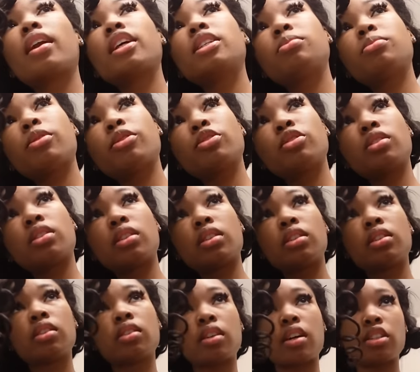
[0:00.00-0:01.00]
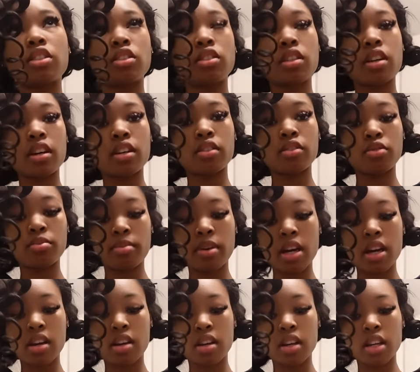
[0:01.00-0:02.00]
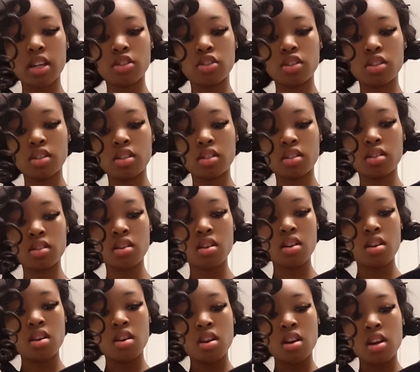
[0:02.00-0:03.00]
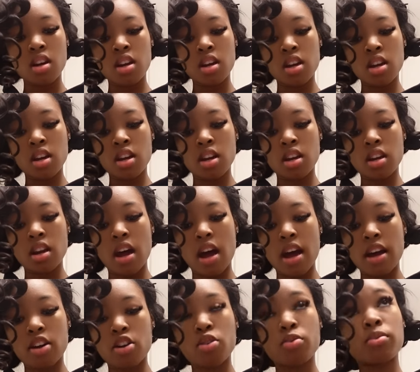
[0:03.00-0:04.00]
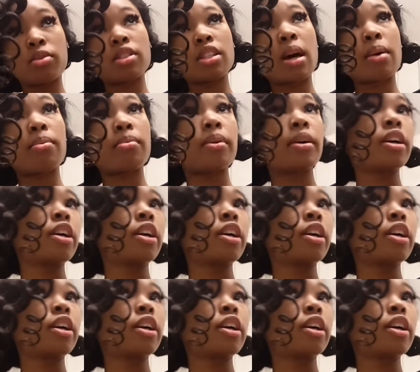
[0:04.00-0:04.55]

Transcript: they supposed to look. I just gotta do my edges and hot comb the top of my